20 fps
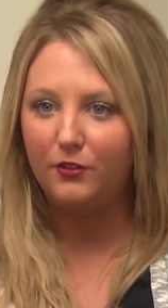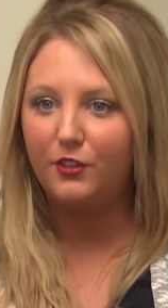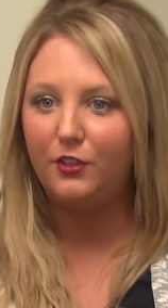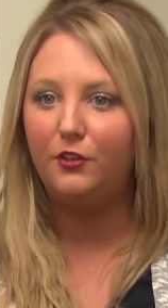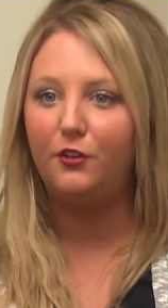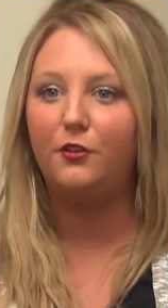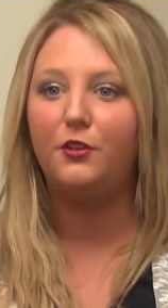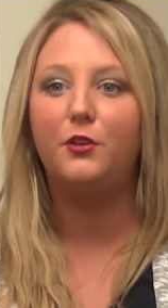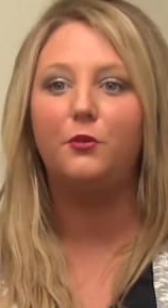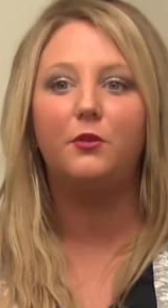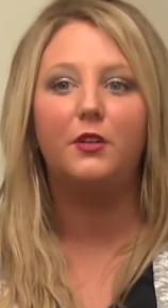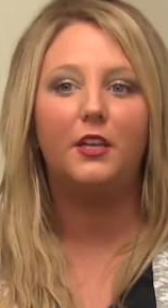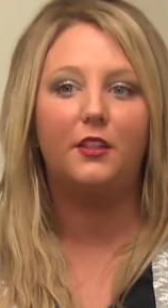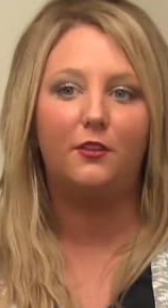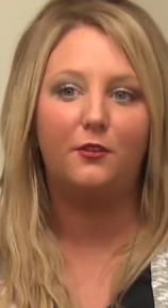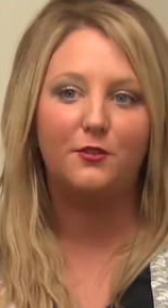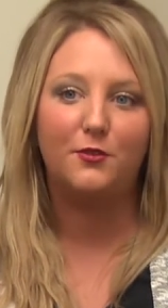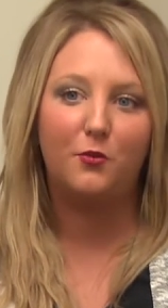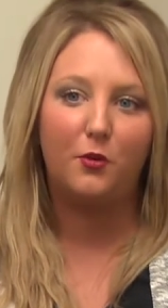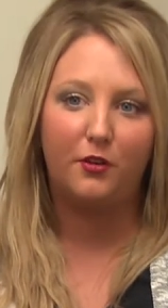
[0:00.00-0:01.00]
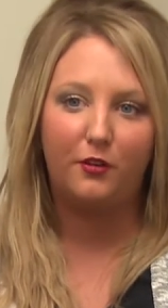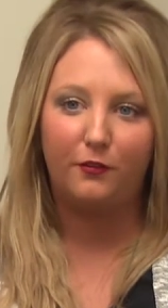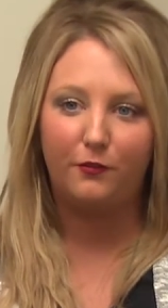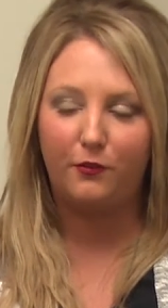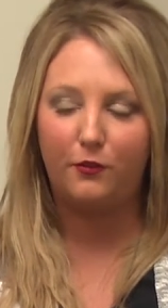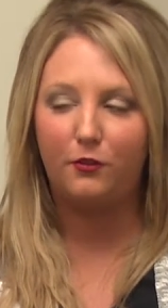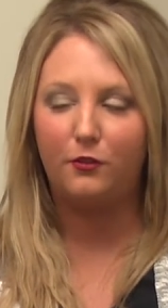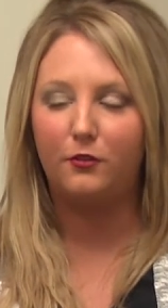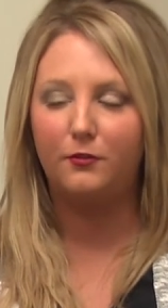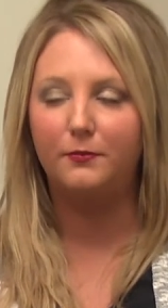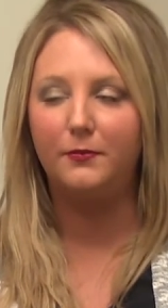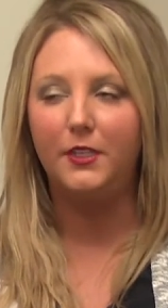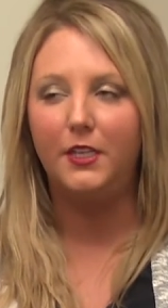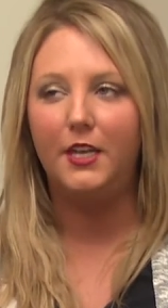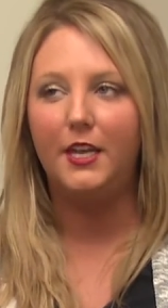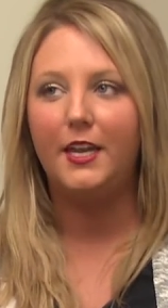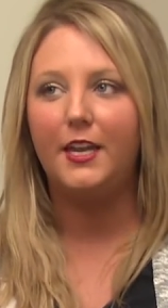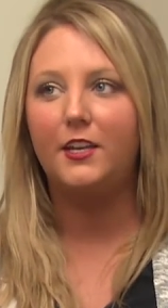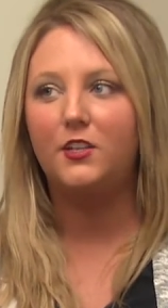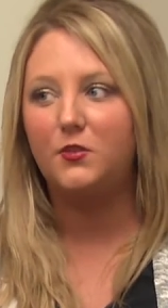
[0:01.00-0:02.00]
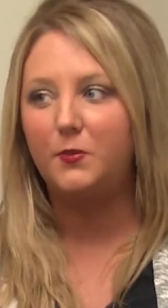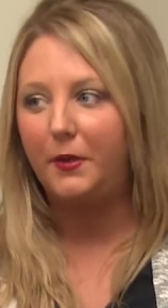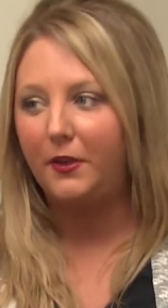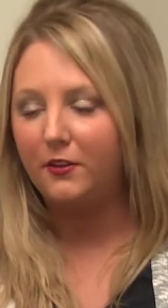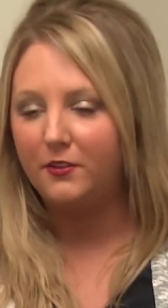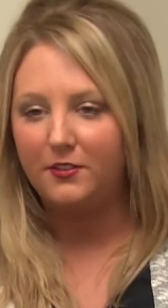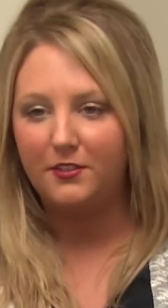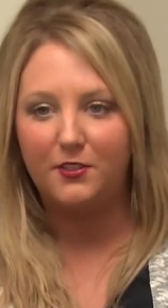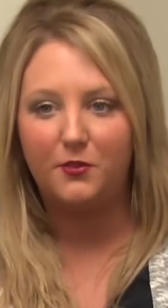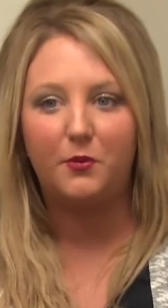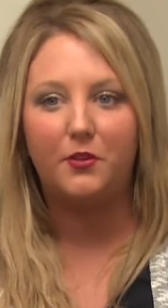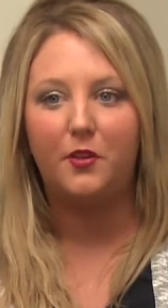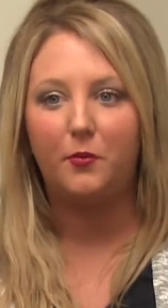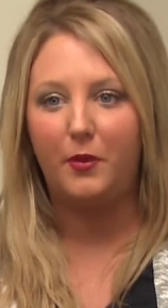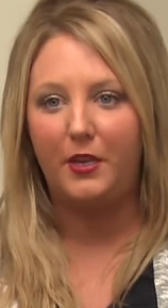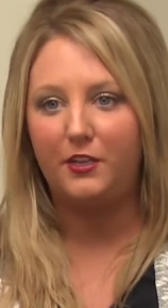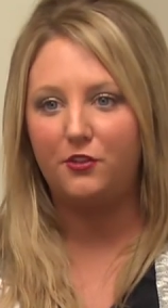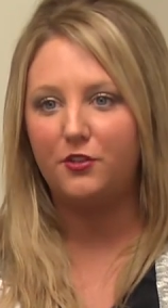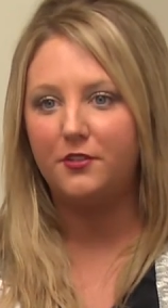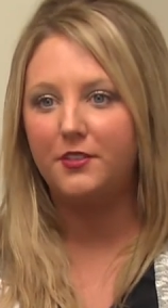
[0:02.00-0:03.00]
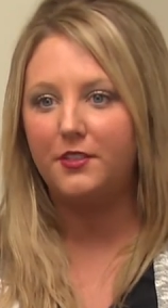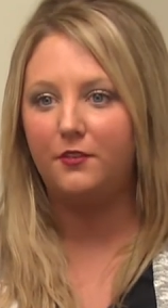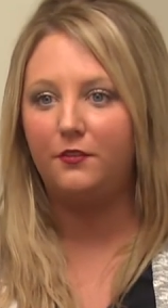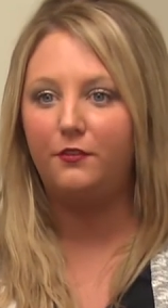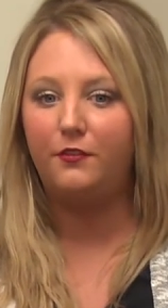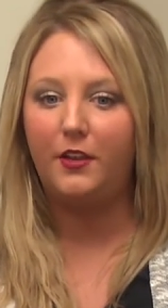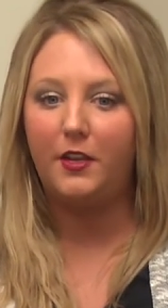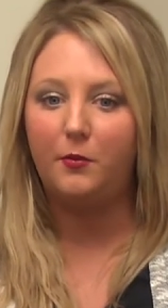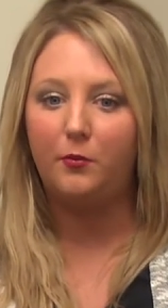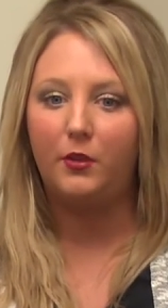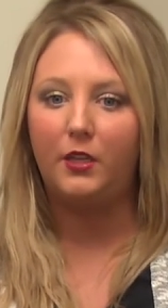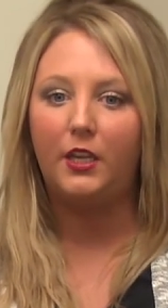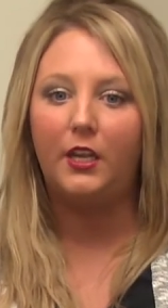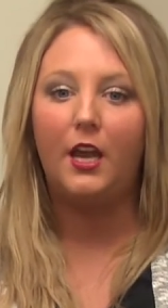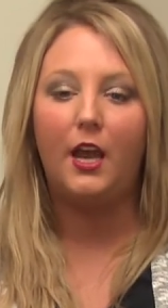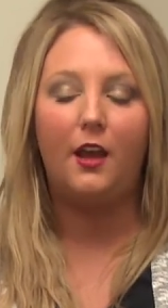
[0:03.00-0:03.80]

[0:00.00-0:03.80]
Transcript: You know, you would get those wonderful experiences with the patients and family.